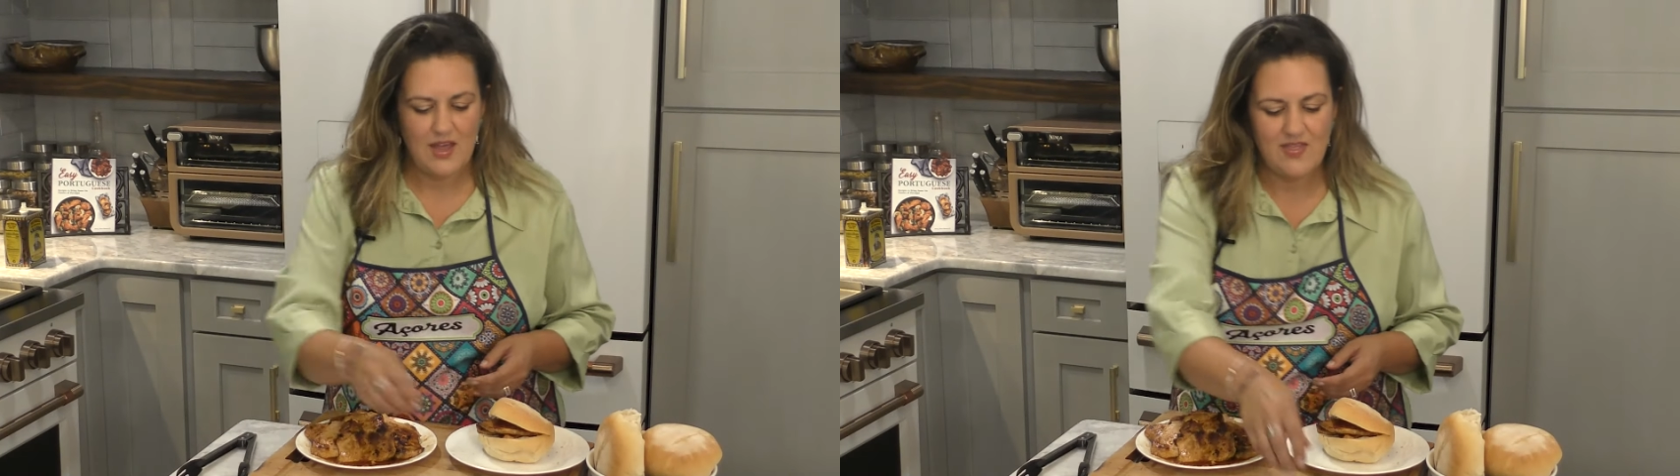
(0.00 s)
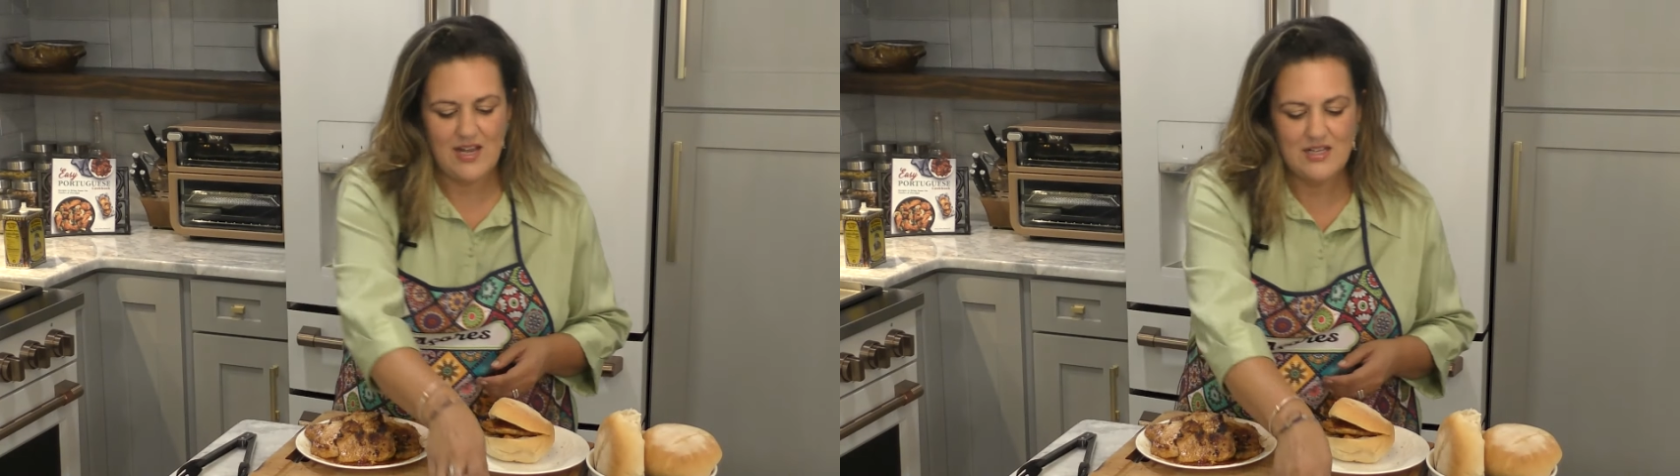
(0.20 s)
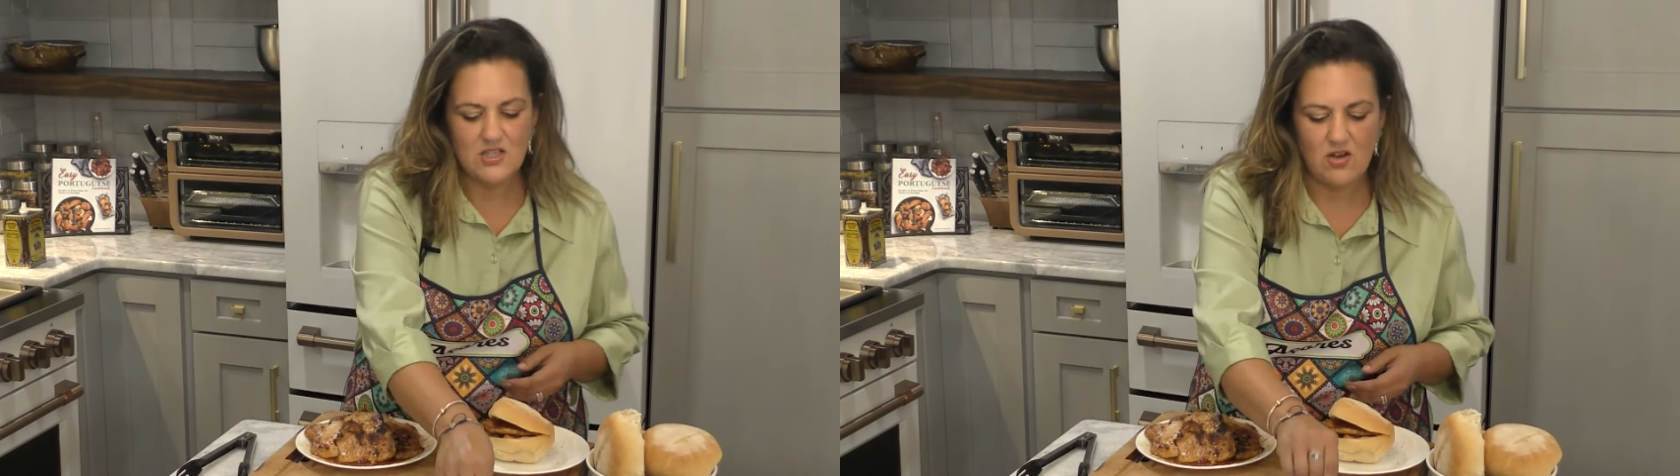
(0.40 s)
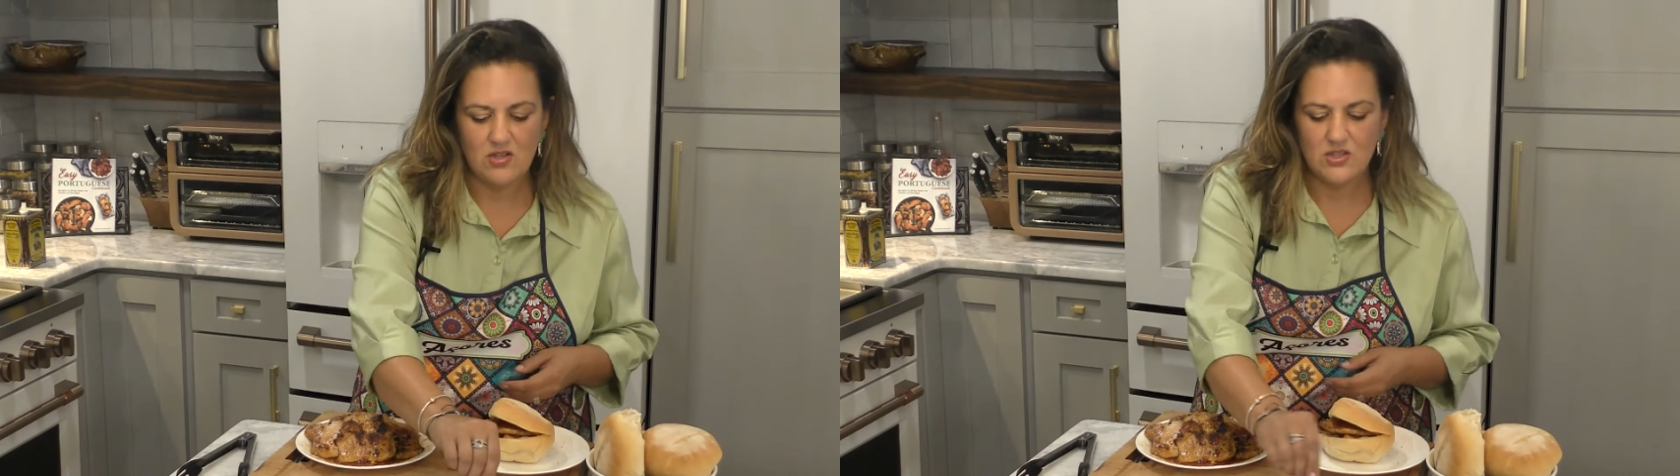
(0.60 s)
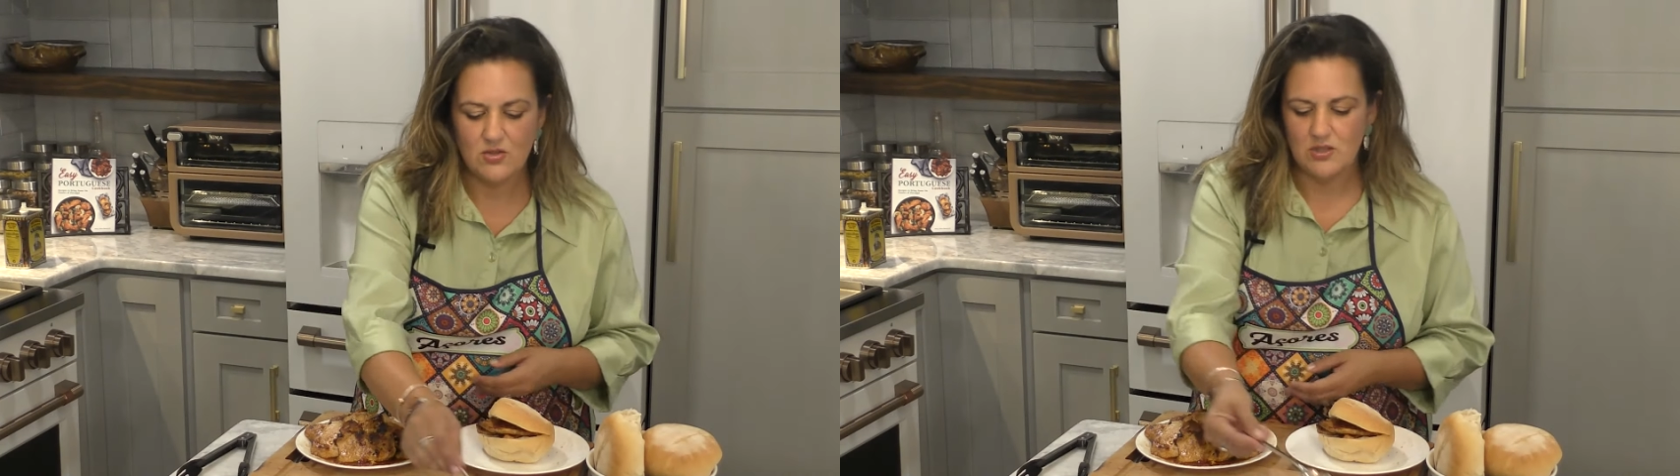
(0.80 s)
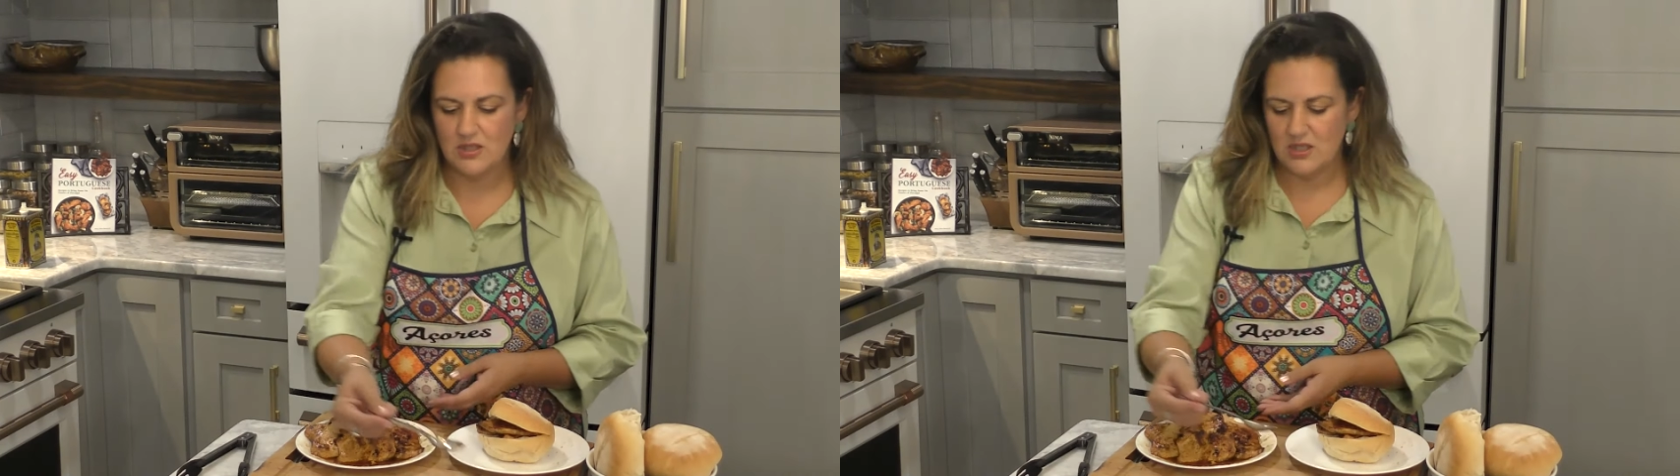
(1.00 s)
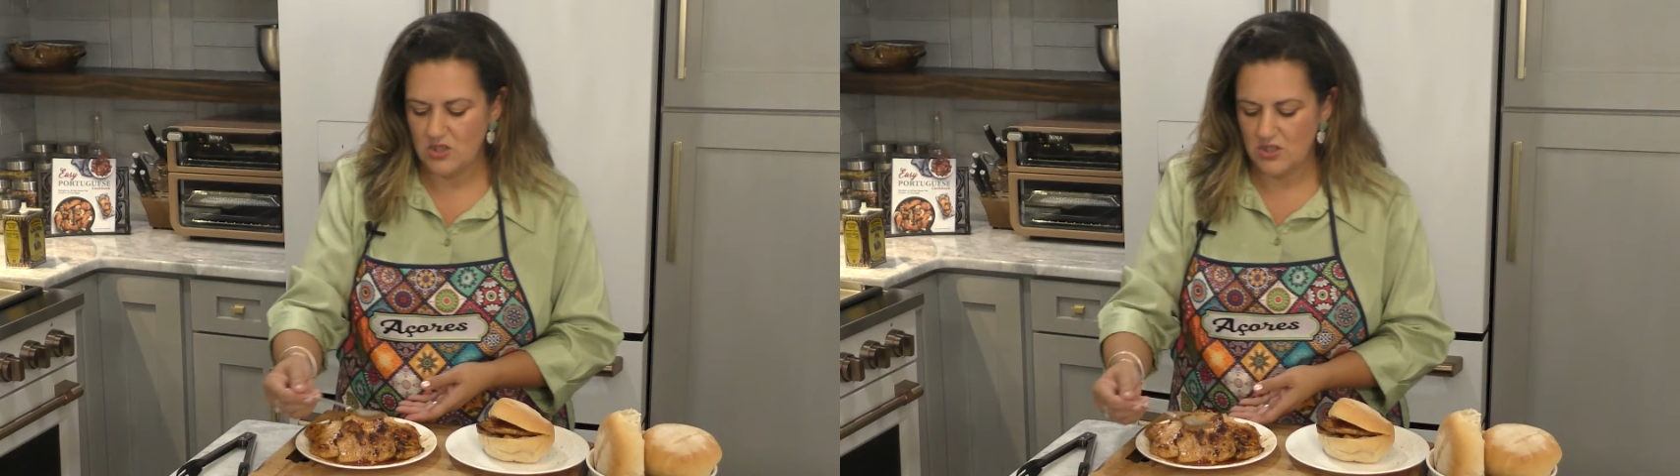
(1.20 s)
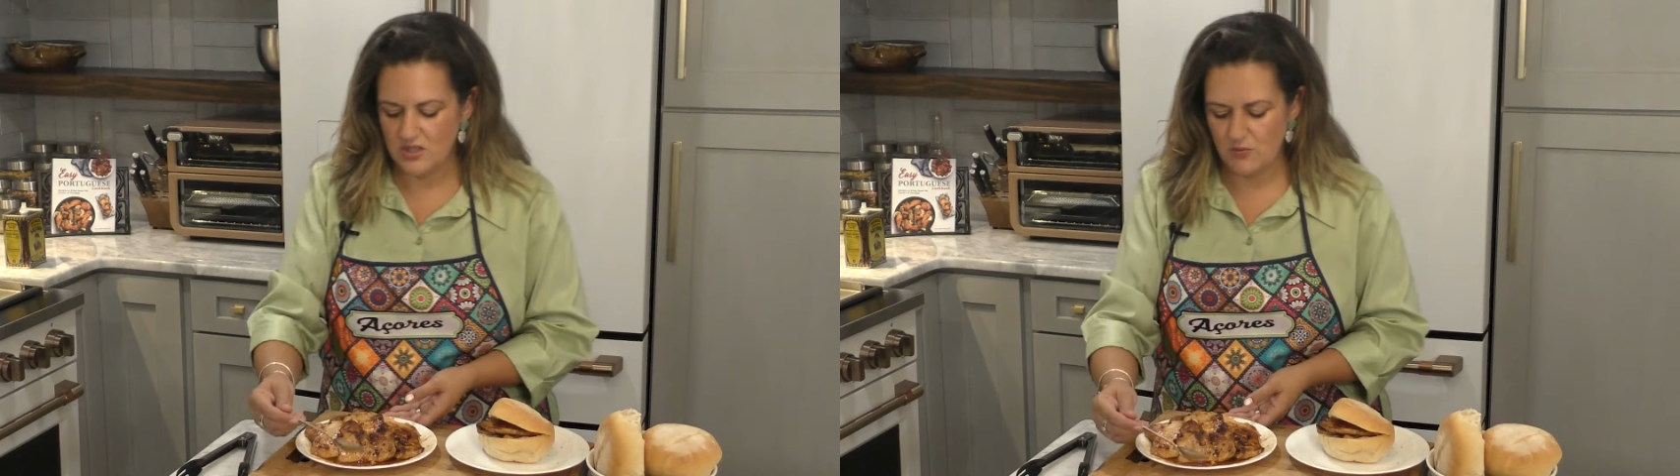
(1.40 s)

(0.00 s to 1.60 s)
and that's also delicious.